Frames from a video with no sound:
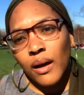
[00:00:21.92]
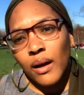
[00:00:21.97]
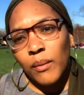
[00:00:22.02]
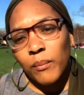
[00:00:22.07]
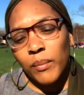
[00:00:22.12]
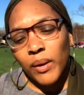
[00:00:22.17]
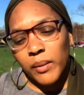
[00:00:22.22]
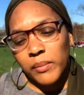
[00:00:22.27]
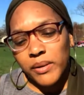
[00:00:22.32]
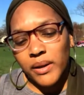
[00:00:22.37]

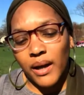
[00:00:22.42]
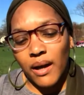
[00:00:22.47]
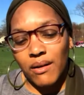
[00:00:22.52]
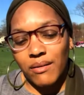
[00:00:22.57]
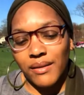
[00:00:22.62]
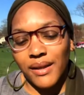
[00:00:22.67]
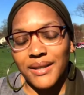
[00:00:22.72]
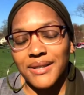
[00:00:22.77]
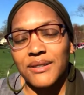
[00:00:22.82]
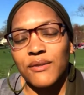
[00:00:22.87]
public health
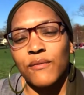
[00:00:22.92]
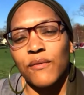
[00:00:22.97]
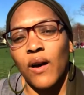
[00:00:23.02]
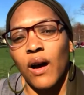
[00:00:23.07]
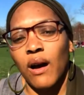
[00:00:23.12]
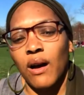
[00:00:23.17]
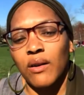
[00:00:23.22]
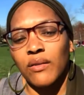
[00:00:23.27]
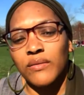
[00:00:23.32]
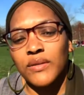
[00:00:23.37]
has
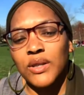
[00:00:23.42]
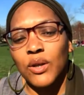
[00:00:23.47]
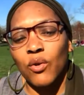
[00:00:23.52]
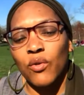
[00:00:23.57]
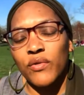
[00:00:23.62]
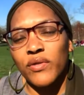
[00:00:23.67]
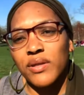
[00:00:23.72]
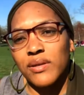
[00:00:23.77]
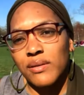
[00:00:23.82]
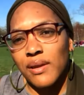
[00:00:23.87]
evolved
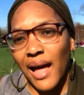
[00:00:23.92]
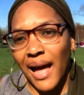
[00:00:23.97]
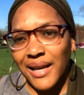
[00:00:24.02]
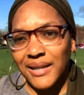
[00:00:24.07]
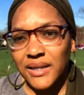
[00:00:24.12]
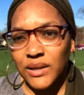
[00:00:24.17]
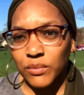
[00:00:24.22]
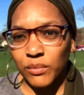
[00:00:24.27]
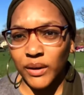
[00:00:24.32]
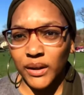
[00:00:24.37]
over the
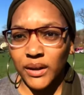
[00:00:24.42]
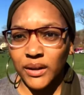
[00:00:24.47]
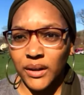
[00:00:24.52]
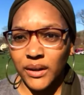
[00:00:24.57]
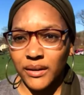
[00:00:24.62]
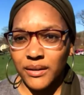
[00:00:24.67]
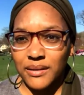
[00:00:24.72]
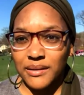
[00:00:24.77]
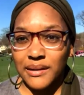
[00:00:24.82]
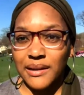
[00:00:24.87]
last 20 years.